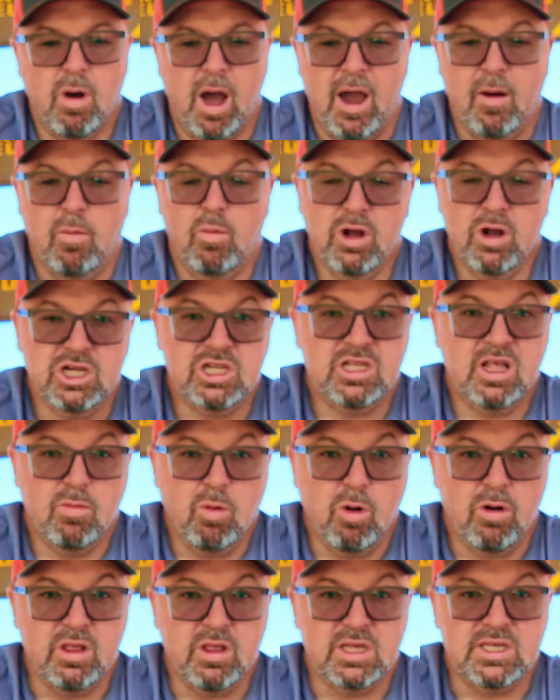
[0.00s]
I wish they
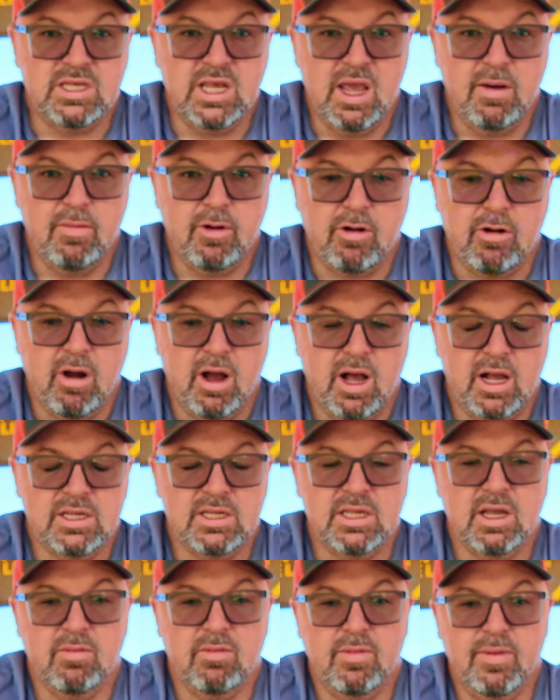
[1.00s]
were the same
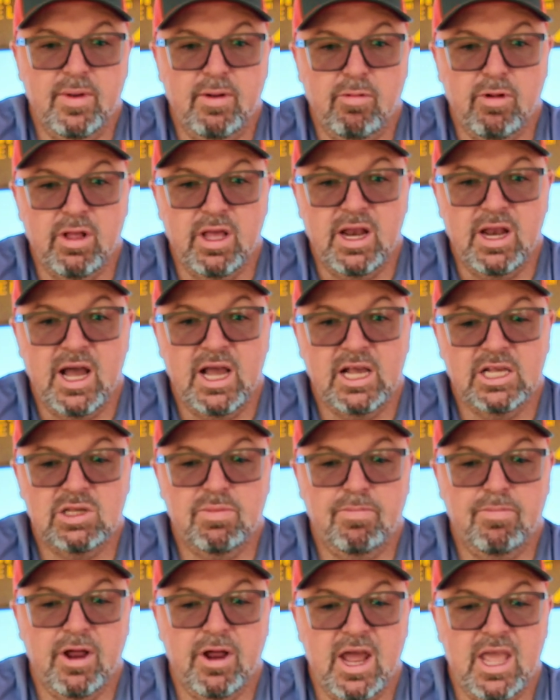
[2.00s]
across. That would be really
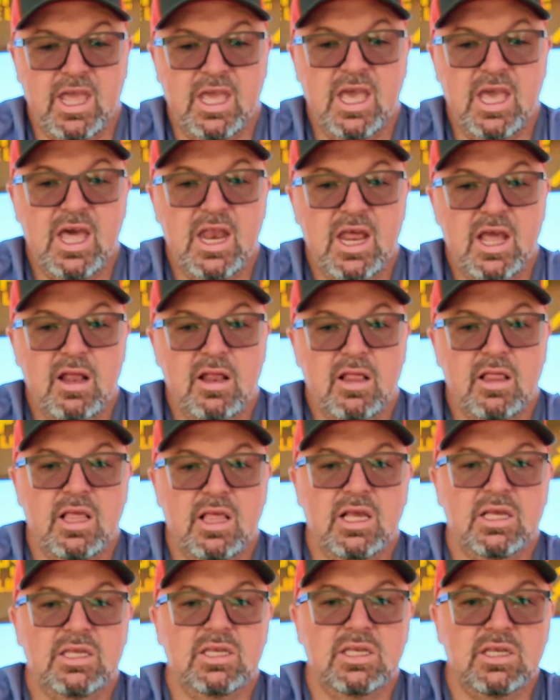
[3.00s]
nice, but I get it.
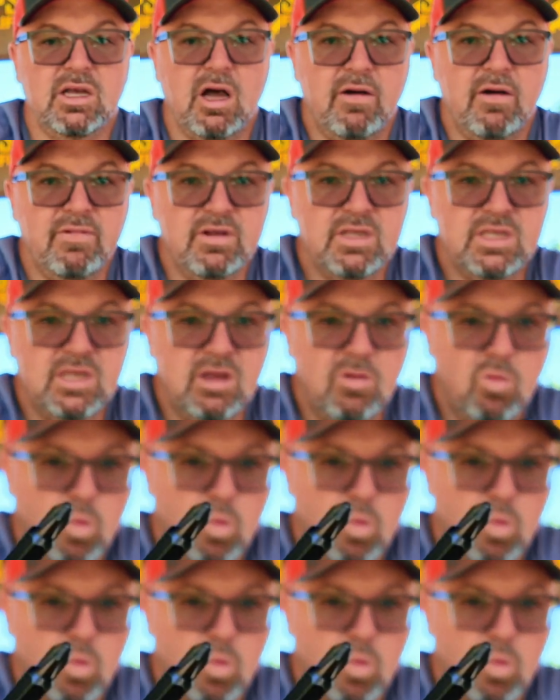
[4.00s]
This is obviously